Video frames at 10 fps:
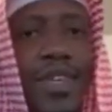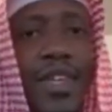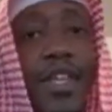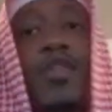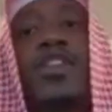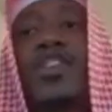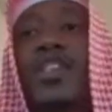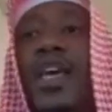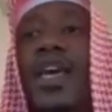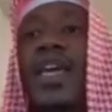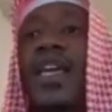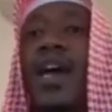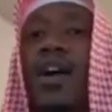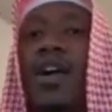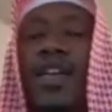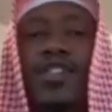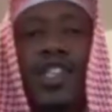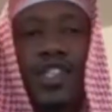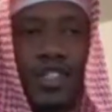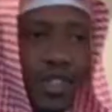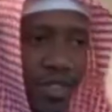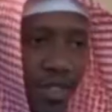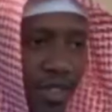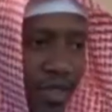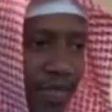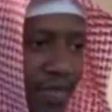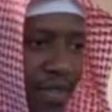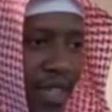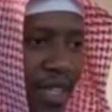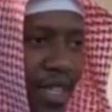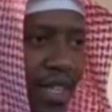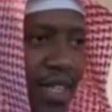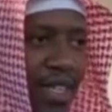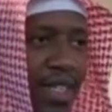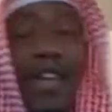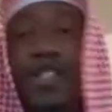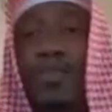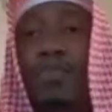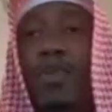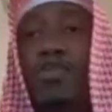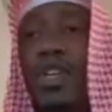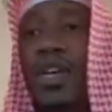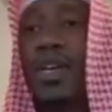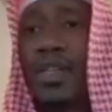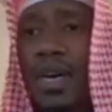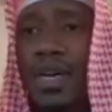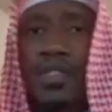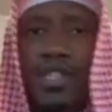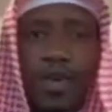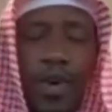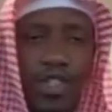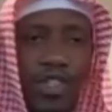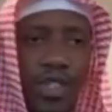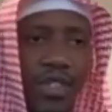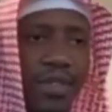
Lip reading: There is a day in our existence that is most consequential,